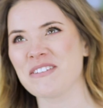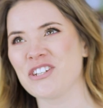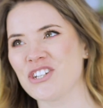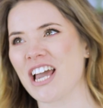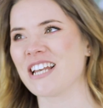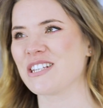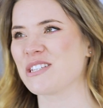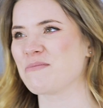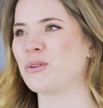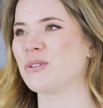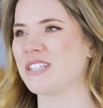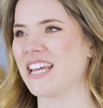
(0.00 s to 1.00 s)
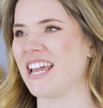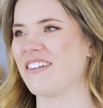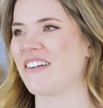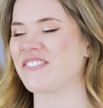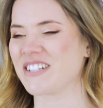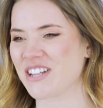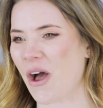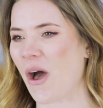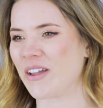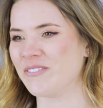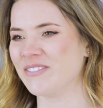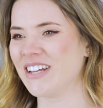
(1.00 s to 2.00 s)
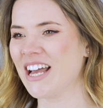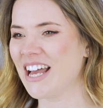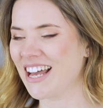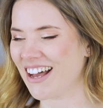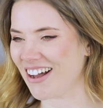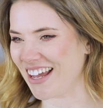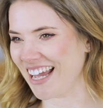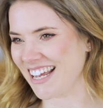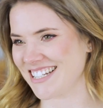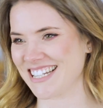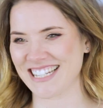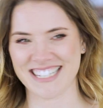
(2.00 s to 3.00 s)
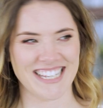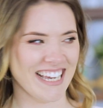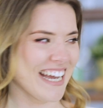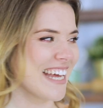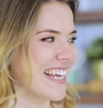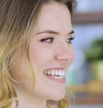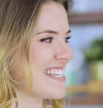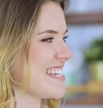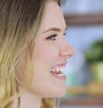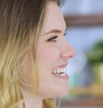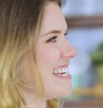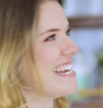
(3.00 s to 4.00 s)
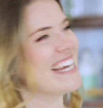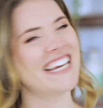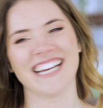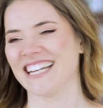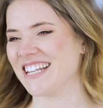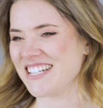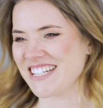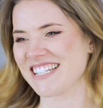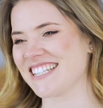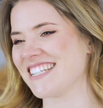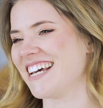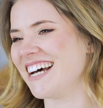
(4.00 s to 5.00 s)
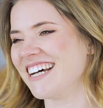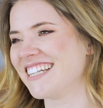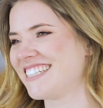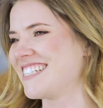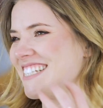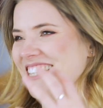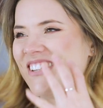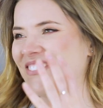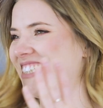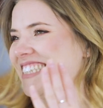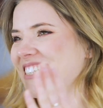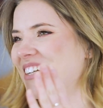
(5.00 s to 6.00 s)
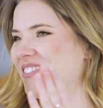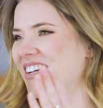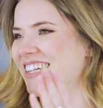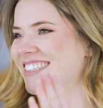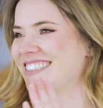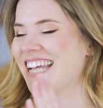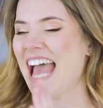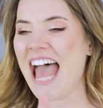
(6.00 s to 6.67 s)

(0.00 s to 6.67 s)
me shed a small tear every time I actually see it and I stand in it, and I just love it so much.